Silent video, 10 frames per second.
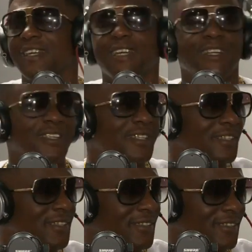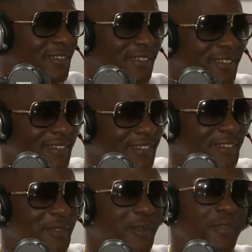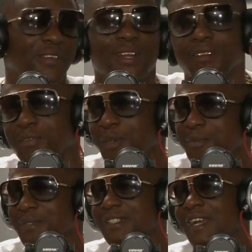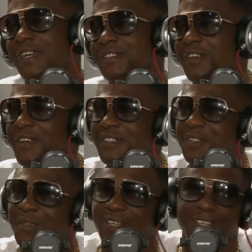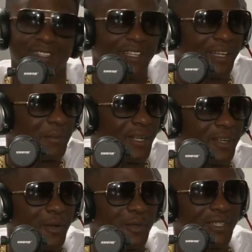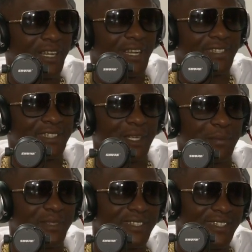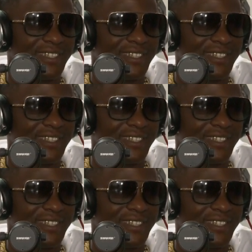and family first besides God. So I got my clothing line jumping.